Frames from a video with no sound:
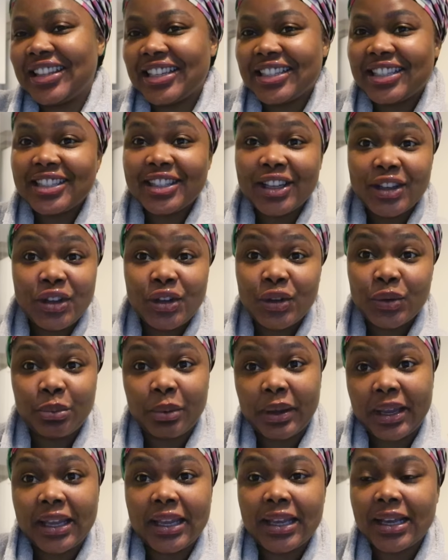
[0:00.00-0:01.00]
This is a new
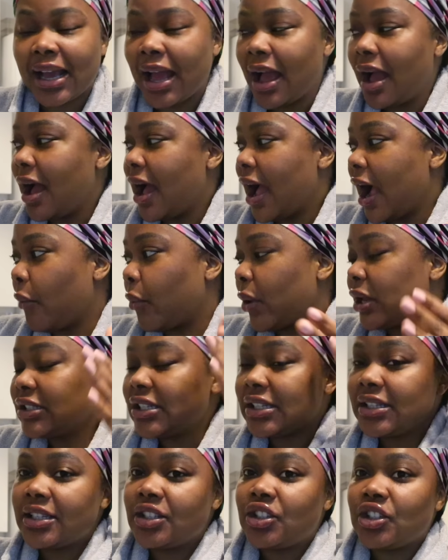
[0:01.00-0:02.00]
week. I went
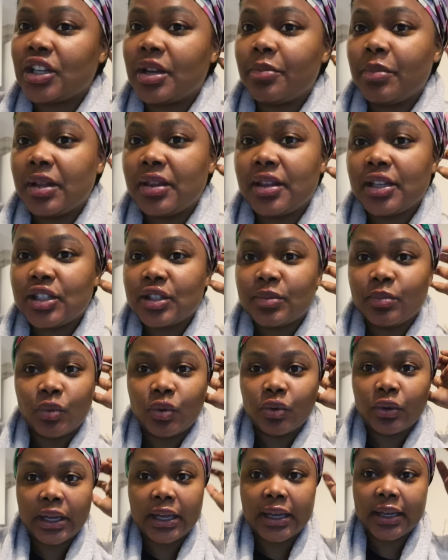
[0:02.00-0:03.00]
to the gym this
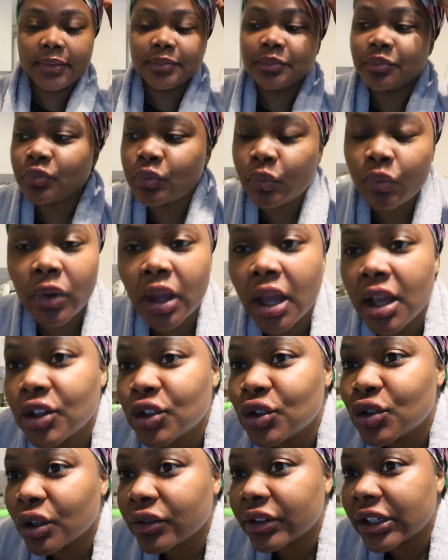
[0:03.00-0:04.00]
morning
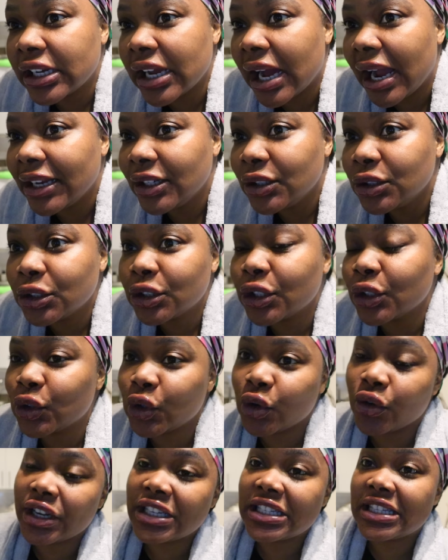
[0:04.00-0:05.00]
Sorry, I look
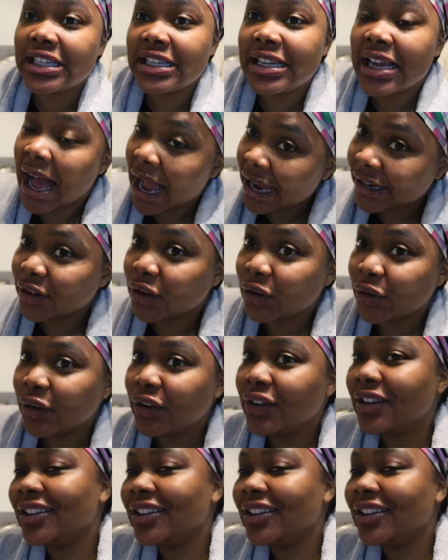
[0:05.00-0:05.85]
crazy, I know.